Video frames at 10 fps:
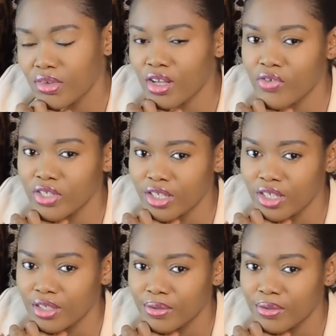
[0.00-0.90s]
every
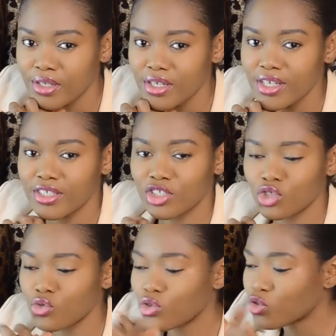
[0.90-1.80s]
time
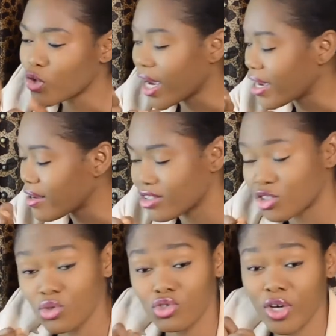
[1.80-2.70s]
she will try
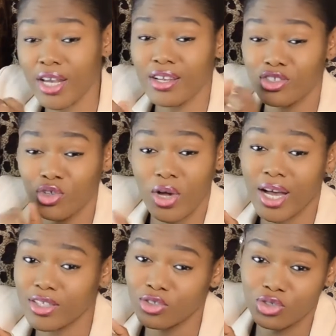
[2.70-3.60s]
she will try so
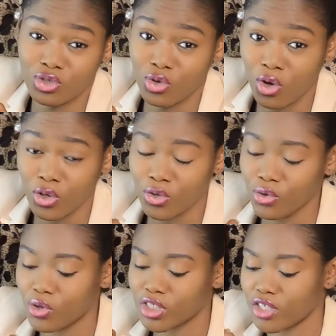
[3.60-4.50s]
hard not to call
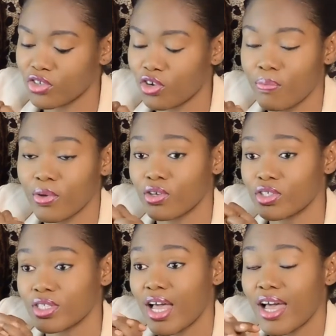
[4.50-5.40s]
you or chat you up
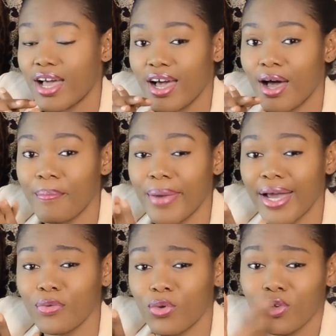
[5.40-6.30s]
because her
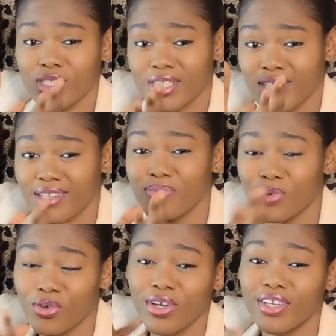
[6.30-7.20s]
mind will constantly
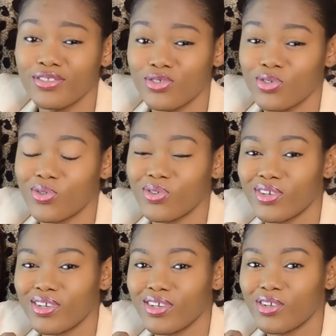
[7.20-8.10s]
be going to
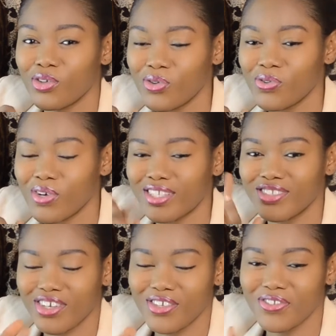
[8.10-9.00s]
you
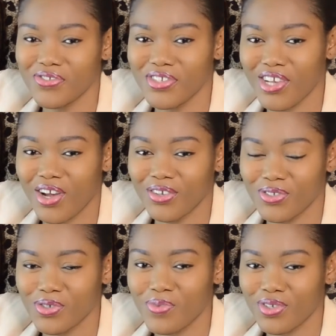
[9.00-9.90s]
and trying to reach out
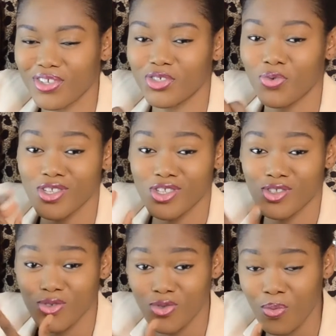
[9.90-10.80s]
to you because she
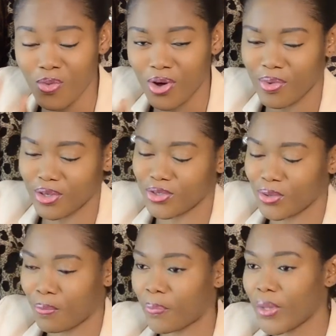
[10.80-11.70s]
wants to know more about you.